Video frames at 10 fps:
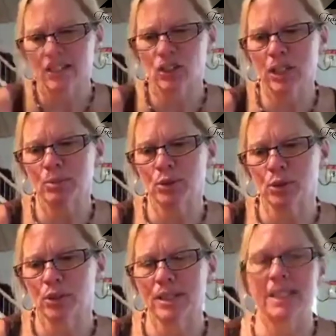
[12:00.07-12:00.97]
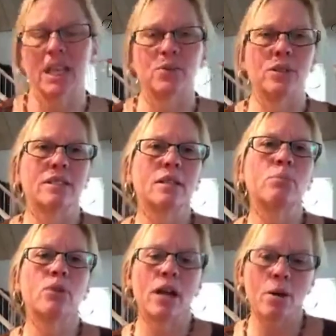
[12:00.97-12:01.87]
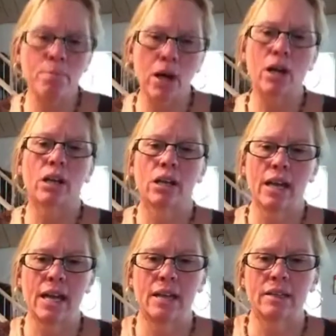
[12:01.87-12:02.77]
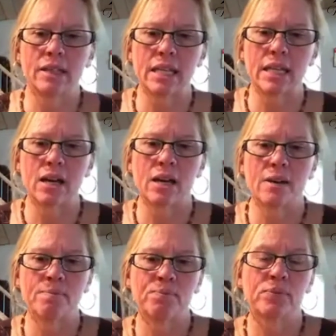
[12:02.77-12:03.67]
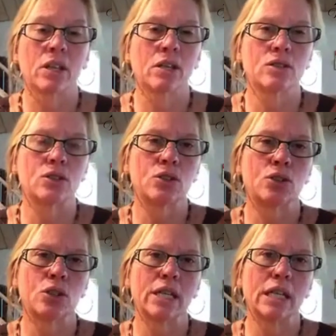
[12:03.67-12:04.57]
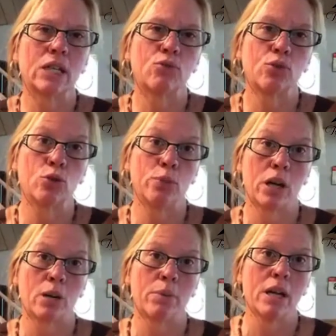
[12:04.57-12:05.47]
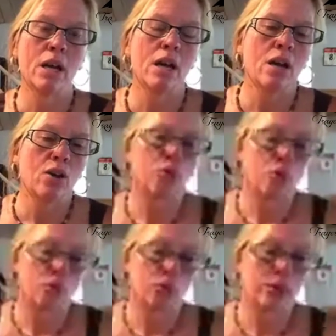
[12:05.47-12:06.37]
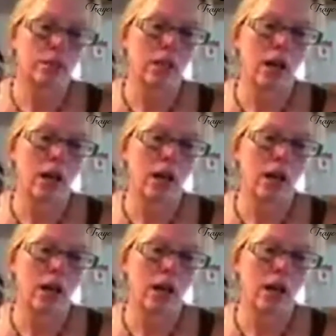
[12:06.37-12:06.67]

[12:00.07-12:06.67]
sheep sorrel is the other one, slippery elm bark, and the uh, turkey rhubarb root.